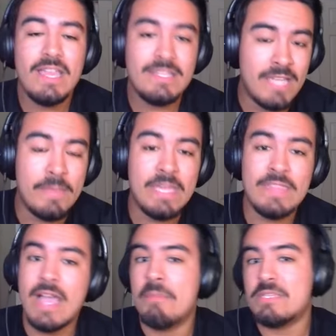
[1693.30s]
Tell me in
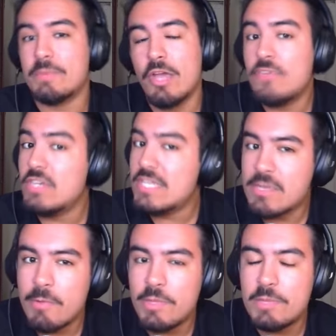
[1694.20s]
the comments below if you
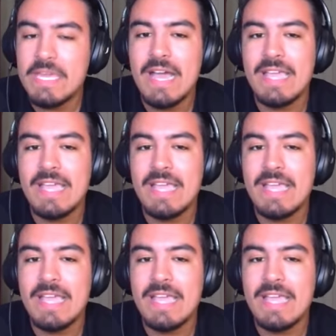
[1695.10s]
disagree with me.